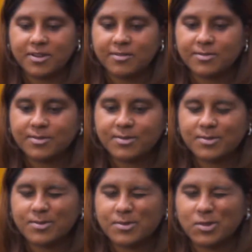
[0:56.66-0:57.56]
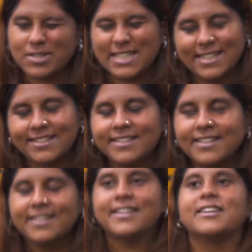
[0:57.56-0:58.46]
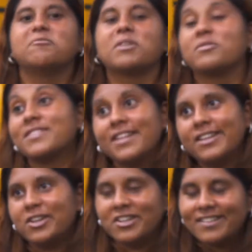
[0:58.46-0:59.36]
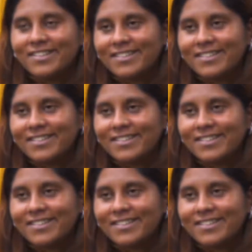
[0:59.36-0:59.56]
when I was 13, but I wasn't any good.